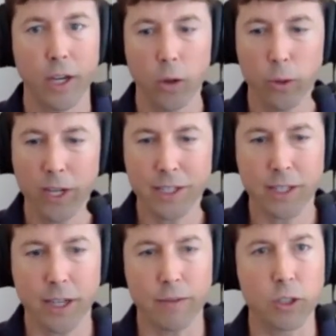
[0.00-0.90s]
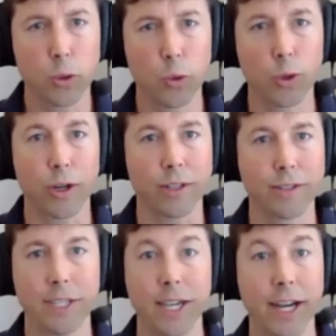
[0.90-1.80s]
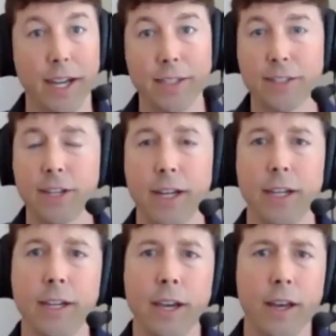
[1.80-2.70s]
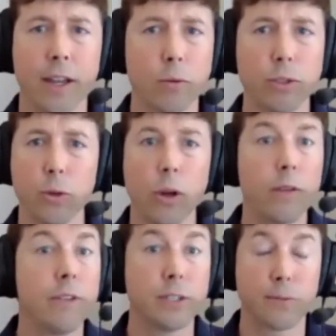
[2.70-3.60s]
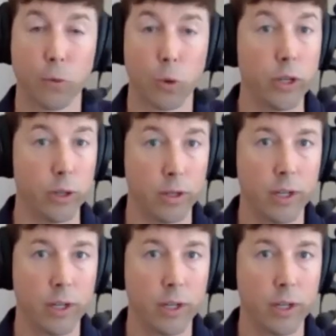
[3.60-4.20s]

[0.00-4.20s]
we actually have a tool called TIA Study that will do all of this for you.